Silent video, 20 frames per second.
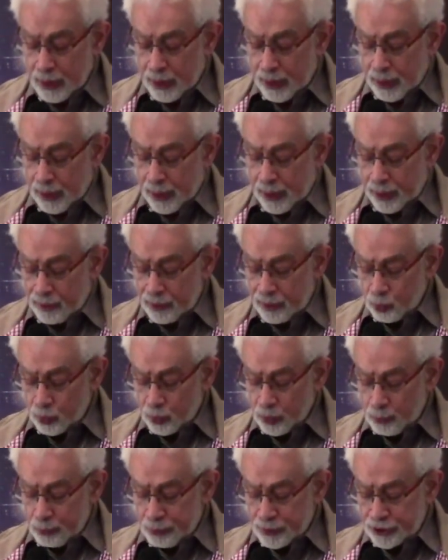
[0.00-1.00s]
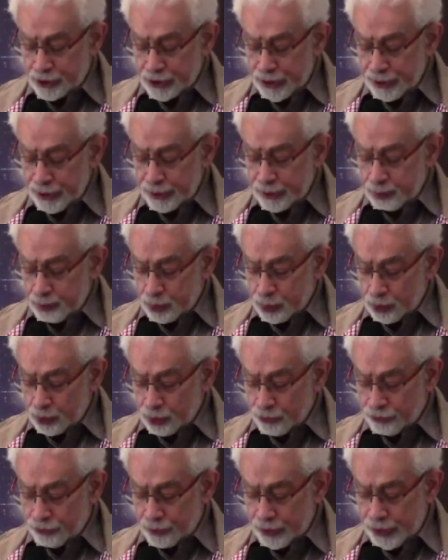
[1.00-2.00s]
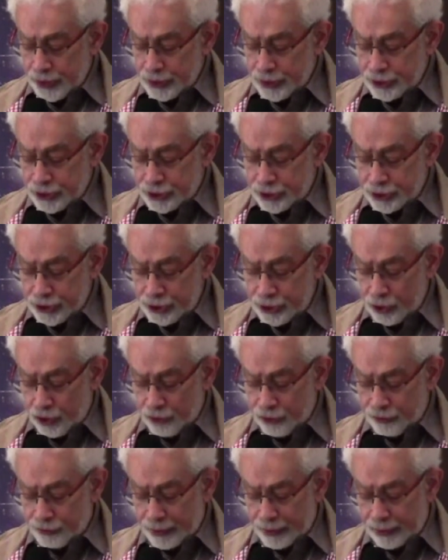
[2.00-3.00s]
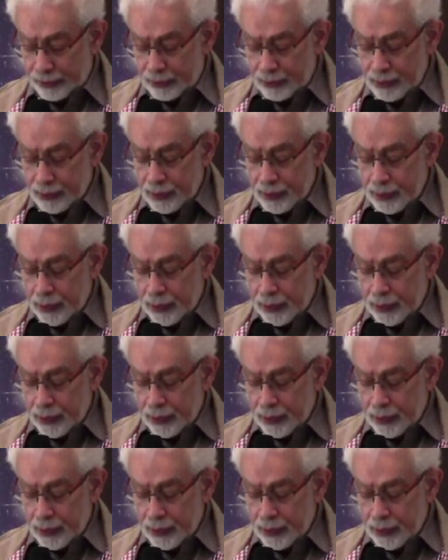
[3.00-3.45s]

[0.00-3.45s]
Aaron will present the bull for his sin offering